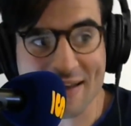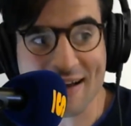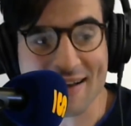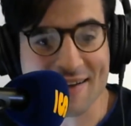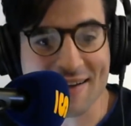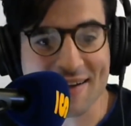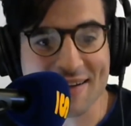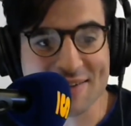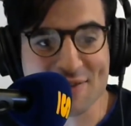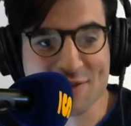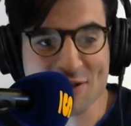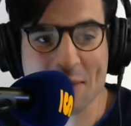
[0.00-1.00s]
a
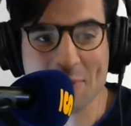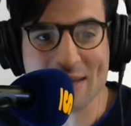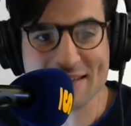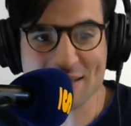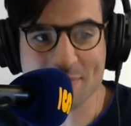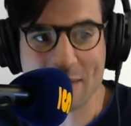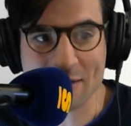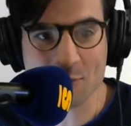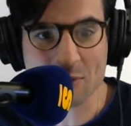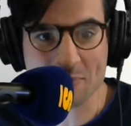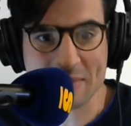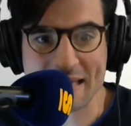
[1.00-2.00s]
division that we anticipated
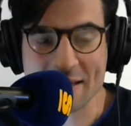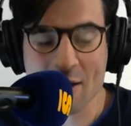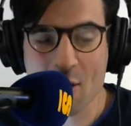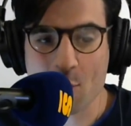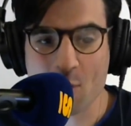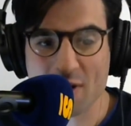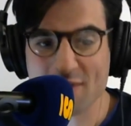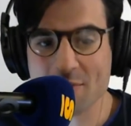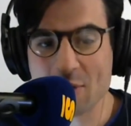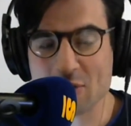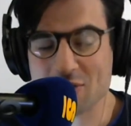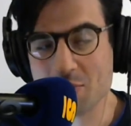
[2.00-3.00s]
would be one of the
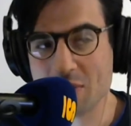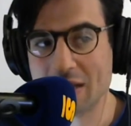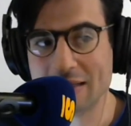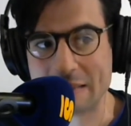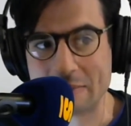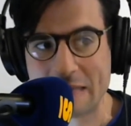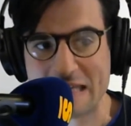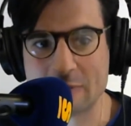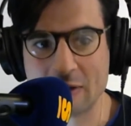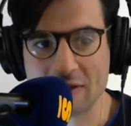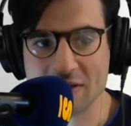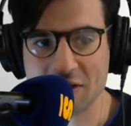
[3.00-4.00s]
most compelling in
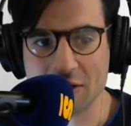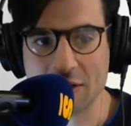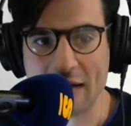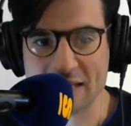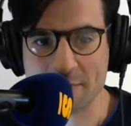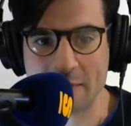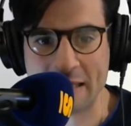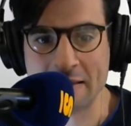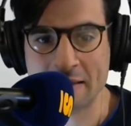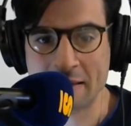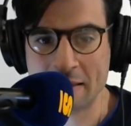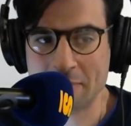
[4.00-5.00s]
baseball this year has
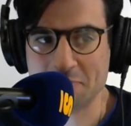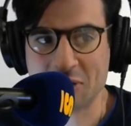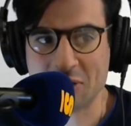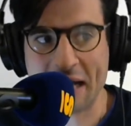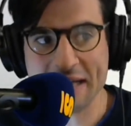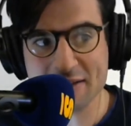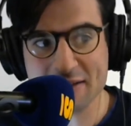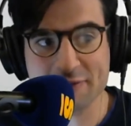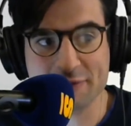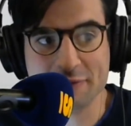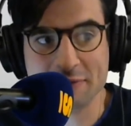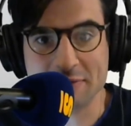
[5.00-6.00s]
been kind
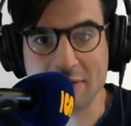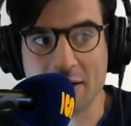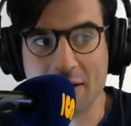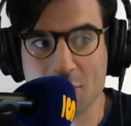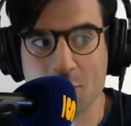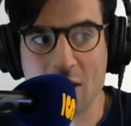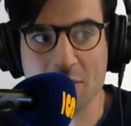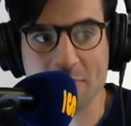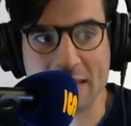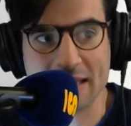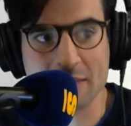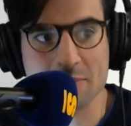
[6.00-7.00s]
of
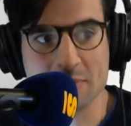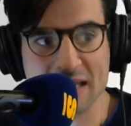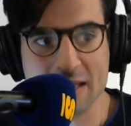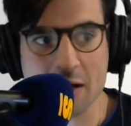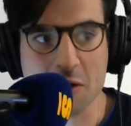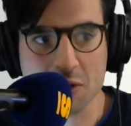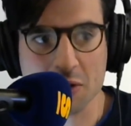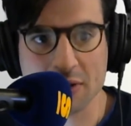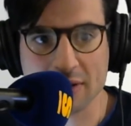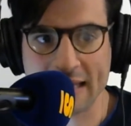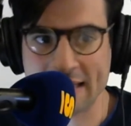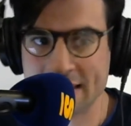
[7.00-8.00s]
underwhelming and
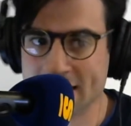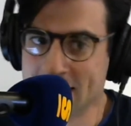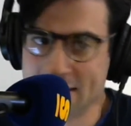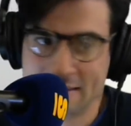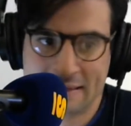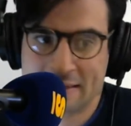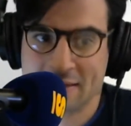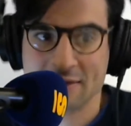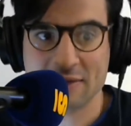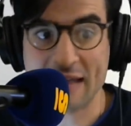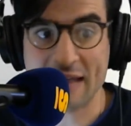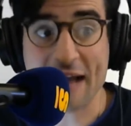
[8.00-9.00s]
mediocre. Like,
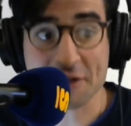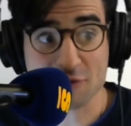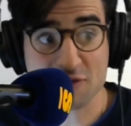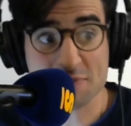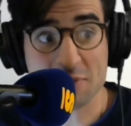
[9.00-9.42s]
the Nationals have